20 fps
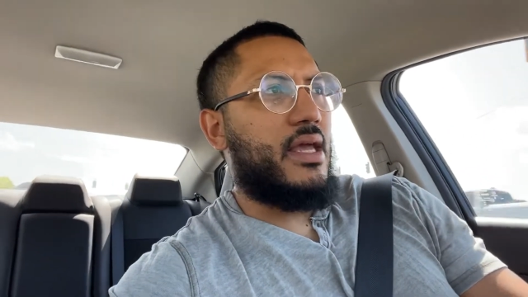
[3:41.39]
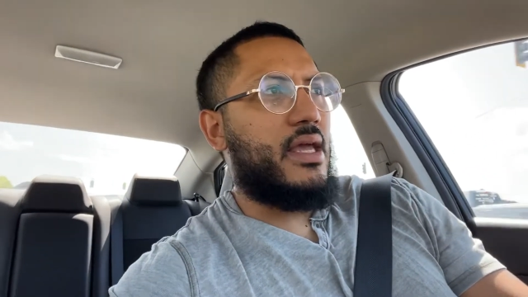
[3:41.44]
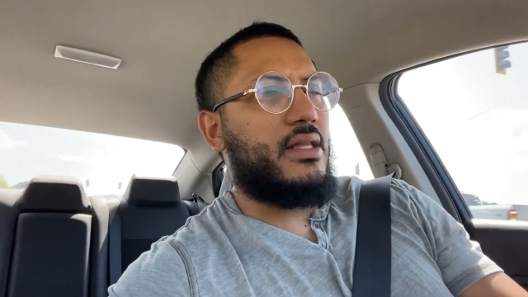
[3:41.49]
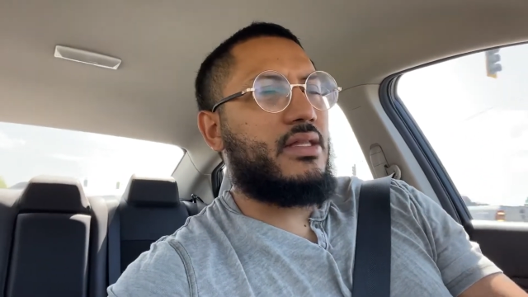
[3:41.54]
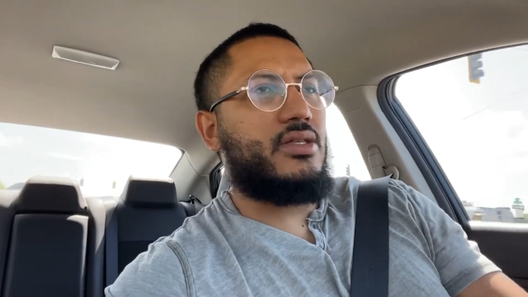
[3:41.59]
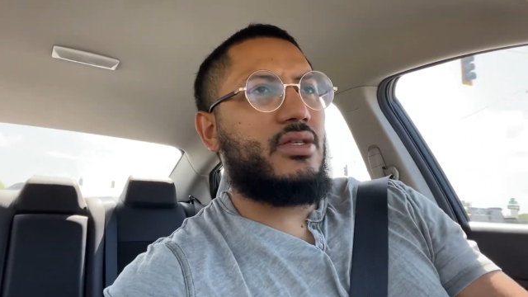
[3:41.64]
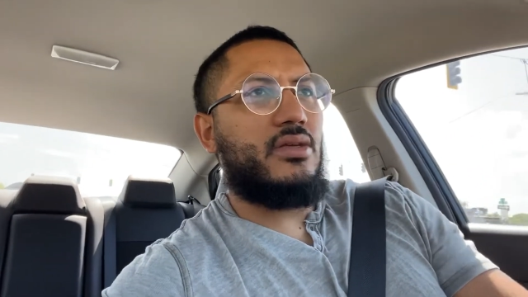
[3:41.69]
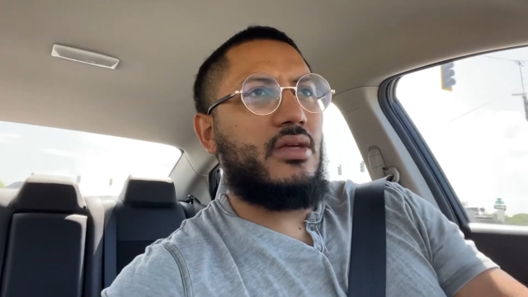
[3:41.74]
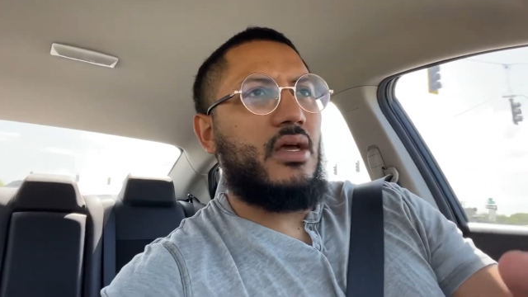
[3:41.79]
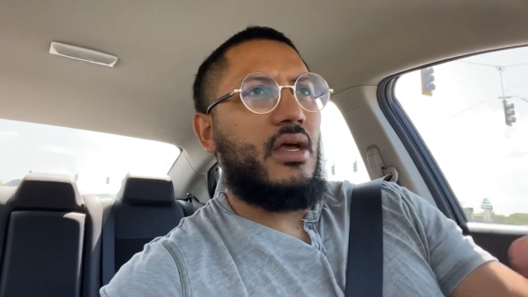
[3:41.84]

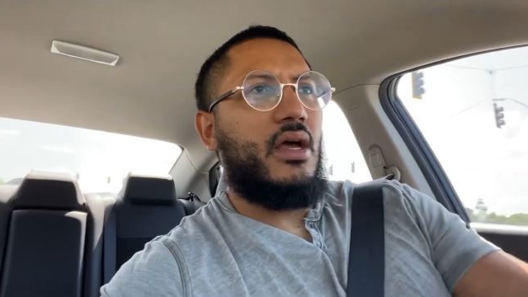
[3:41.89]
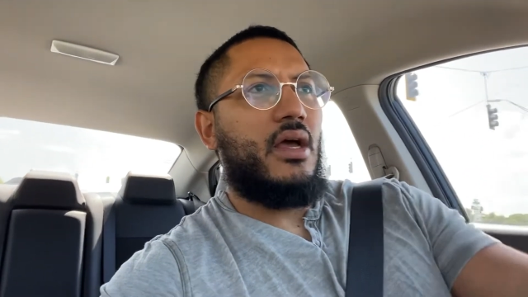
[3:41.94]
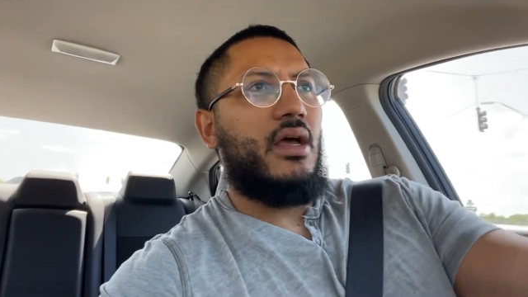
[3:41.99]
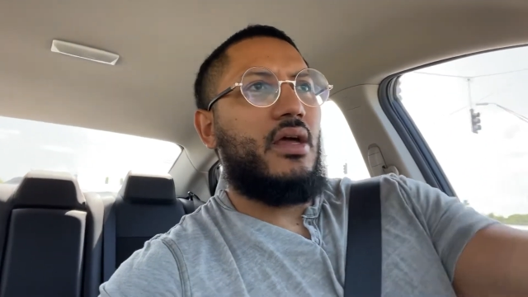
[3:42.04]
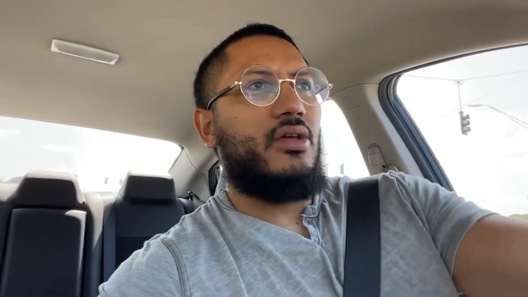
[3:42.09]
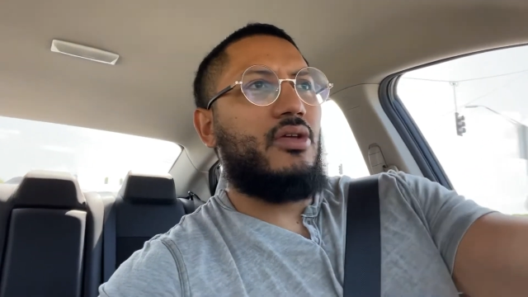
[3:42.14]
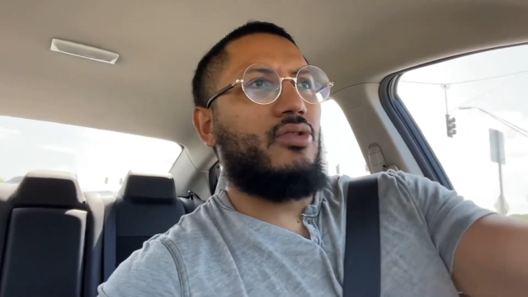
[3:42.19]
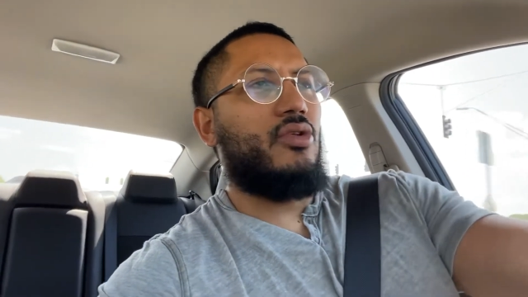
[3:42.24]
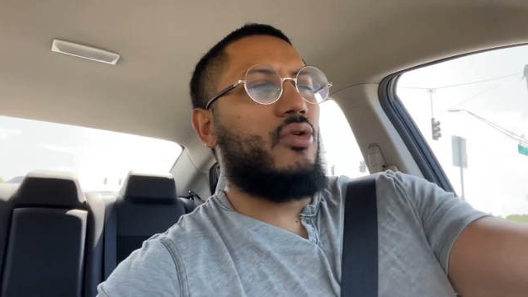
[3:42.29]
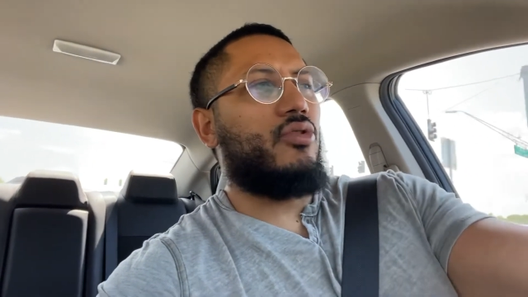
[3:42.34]
It's
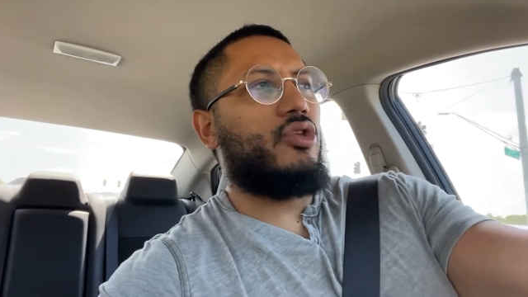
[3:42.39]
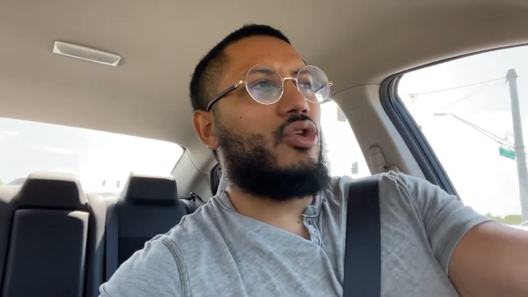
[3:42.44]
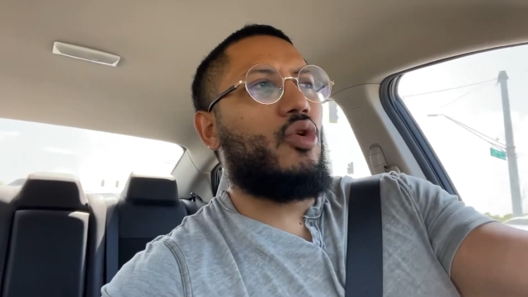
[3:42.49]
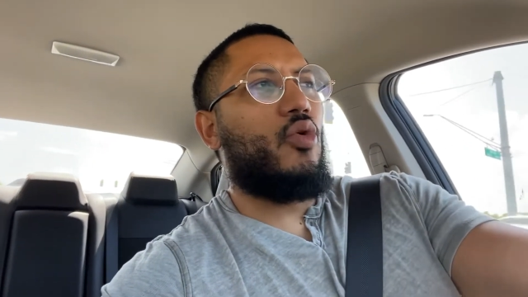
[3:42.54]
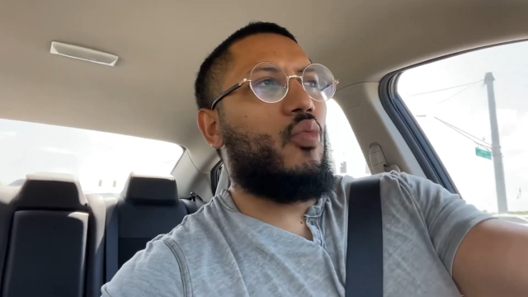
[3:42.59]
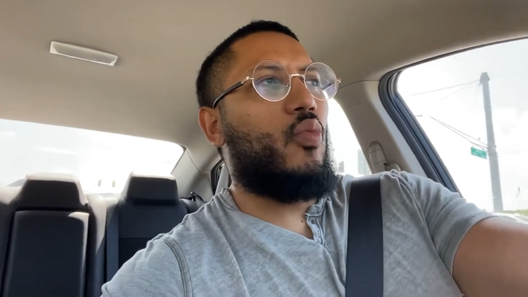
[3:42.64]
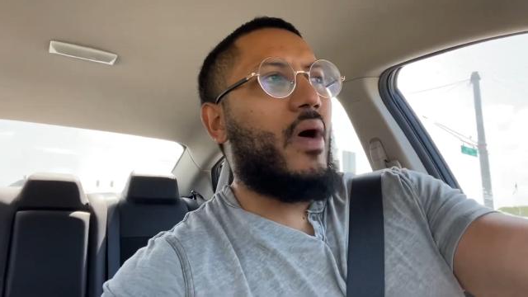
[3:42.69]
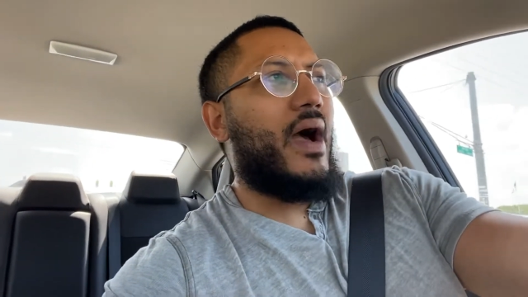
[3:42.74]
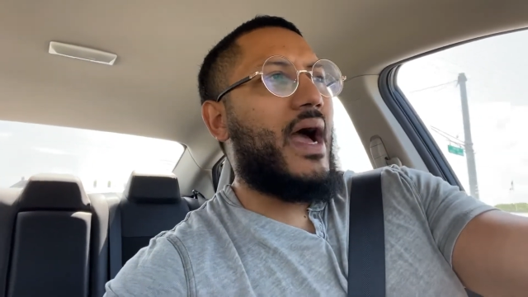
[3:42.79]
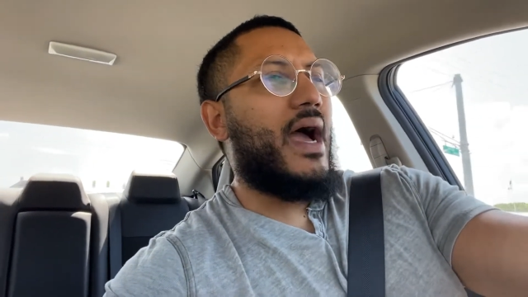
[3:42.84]
your
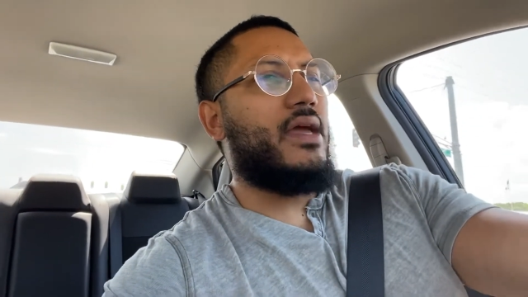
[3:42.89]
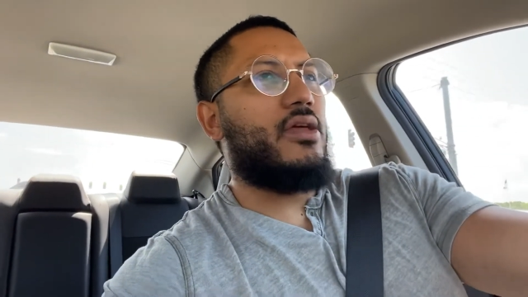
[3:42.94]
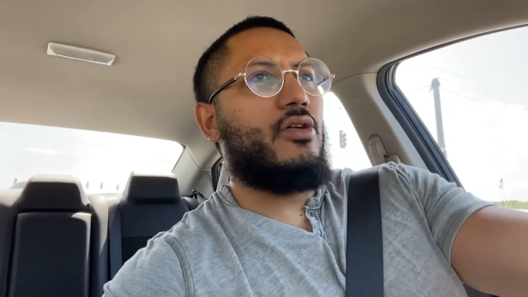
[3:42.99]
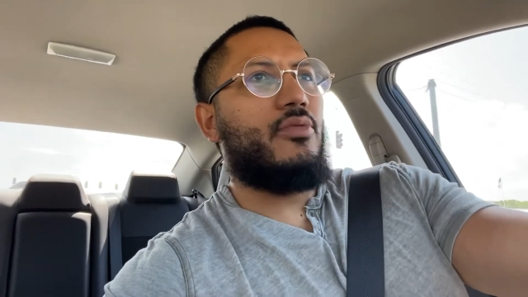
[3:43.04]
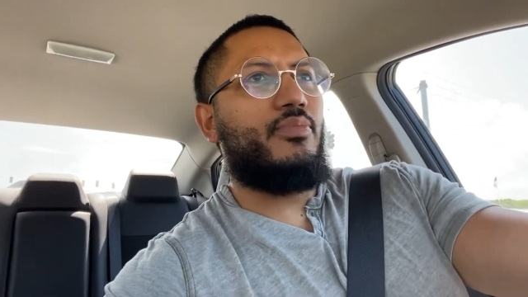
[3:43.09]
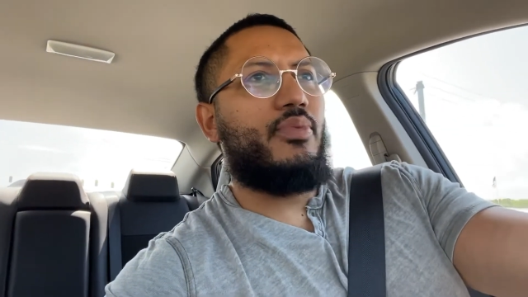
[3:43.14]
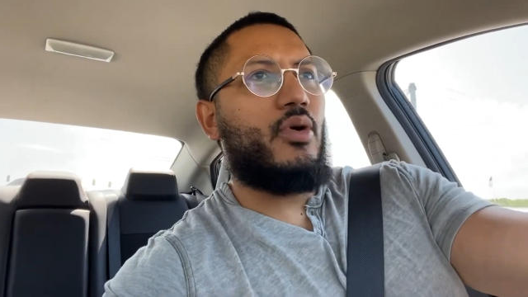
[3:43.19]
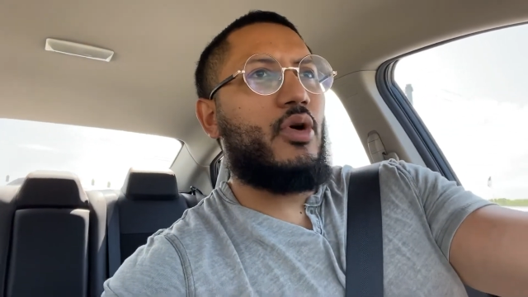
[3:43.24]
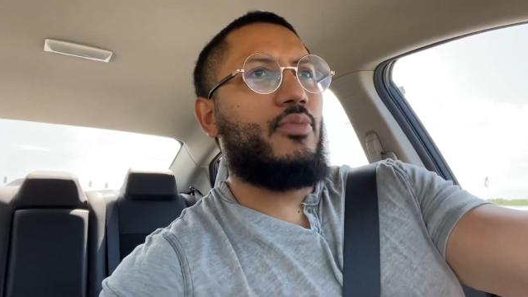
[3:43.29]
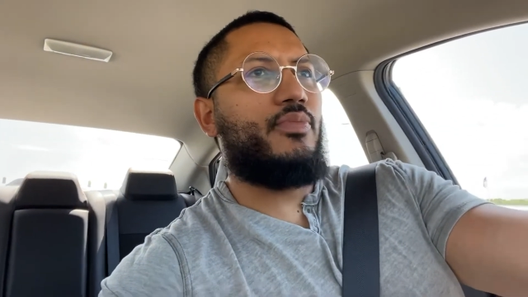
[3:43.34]
why, your
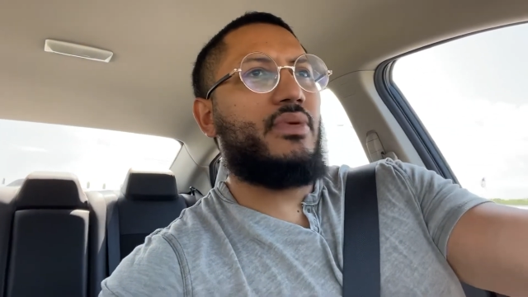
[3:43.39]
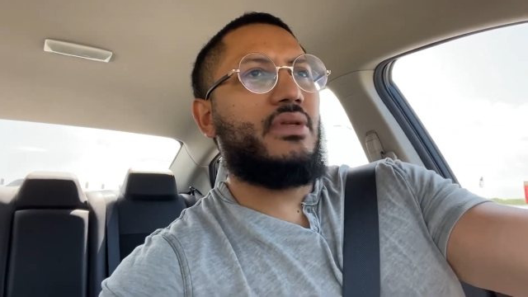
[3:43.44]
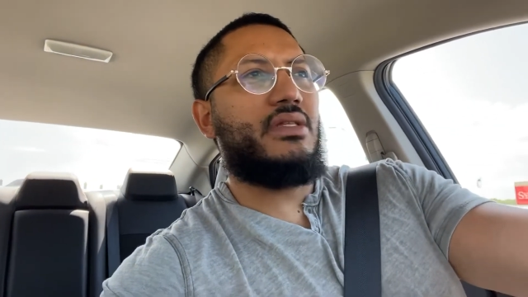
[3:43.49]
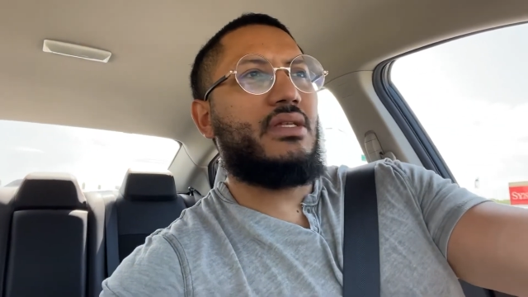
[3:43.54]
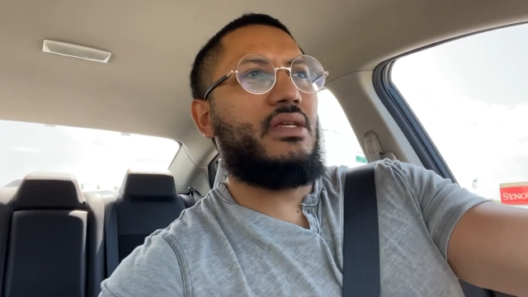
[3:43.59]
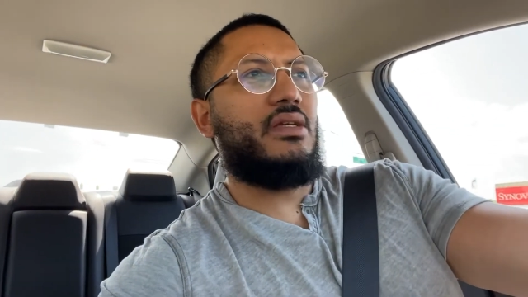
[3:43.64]
purpose,